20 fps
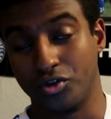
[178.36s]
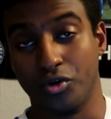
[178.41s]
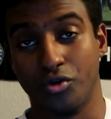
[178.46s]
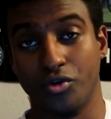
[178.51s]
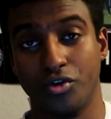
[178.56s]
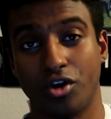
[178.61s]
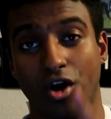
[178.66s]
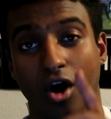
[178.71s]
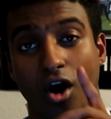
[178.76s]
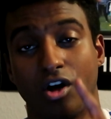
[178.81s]
Do
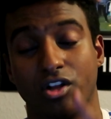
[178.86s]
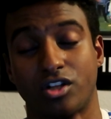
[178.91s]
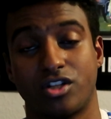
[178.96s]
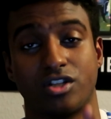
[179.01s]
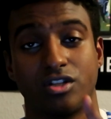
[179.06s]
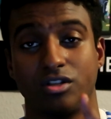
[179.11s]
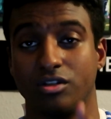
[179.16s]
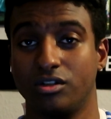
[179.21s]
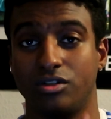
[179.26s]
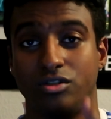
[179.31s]

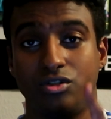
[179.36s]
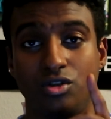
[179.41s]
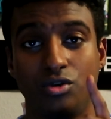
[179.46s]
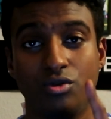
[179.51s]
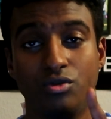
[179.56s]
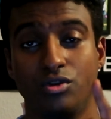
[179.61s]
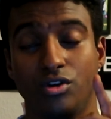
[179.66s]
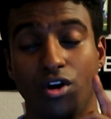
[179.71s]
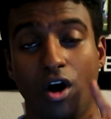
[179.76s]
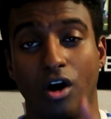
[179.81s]

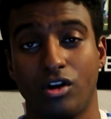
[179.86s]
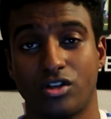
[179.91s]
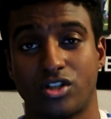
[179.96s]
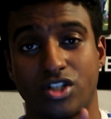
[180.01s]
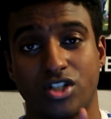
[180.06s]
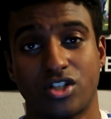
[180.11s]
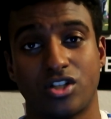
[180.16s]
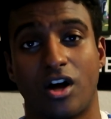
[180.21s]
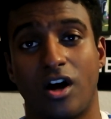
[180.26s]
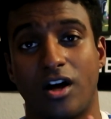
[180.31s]
not
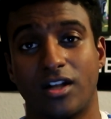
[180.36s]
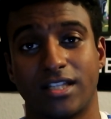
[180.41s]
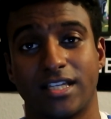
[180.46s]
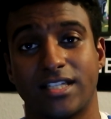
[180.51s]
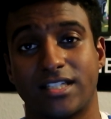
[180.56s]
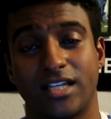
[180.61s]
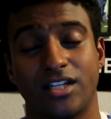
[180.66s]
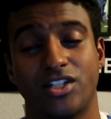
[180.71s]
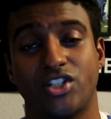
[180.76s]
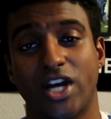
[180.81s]
start
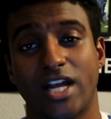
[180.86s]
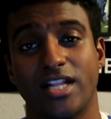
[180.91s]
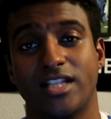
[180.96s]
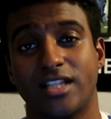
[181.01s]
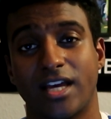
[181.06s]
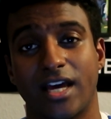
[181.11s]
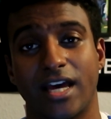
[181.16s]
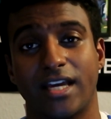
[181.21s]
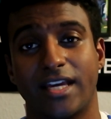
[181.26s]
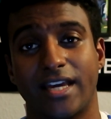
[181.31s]
this
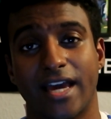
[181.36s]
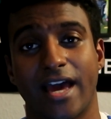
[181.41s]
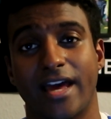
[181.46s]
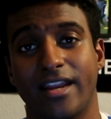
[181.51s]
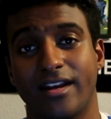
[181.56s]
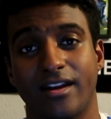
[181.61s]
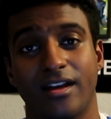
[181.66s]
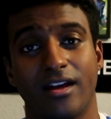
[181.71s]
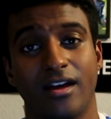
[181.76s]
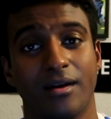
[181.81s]
agenda
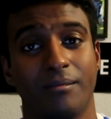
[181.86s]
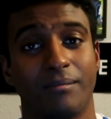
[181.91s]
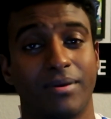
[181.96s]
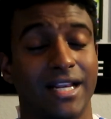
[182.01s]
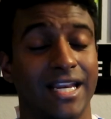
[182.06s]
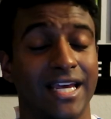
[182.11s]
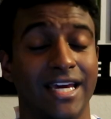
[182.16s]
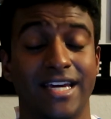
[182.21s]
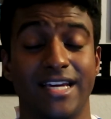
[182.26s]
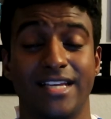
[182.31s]
again.
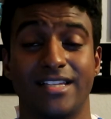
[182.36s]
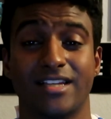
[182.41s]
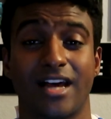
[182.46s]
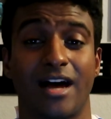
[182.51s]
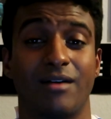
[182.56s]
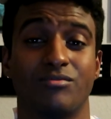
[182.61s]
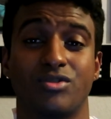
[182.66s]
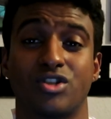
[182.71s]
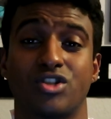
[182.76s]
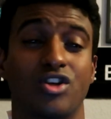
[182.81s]
Please,
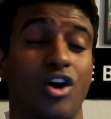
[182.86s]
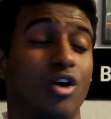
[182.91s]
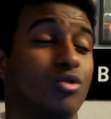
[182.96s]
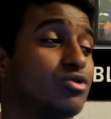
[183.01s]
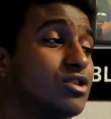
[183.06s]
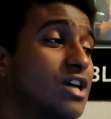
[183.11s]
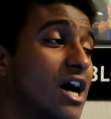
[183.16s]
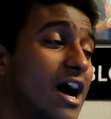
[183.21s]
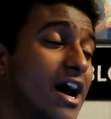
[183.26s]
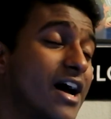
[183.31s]
I'm so
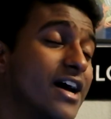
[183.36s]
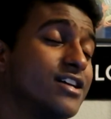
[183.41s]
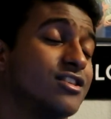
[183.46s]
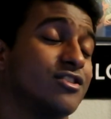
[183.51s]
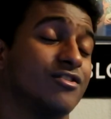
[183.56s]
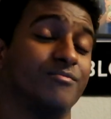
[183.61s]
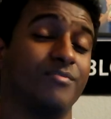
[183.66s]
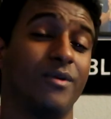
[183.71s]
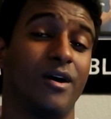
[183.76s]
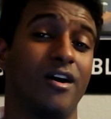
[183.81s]

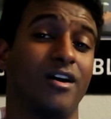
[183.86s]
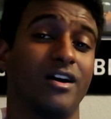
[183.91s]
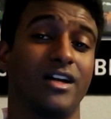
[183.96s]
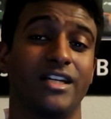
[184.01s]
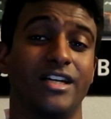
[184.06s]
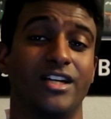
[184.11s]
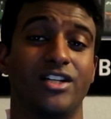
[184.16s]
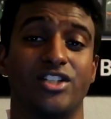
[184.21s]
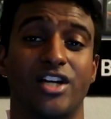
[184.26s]
tired of Barkley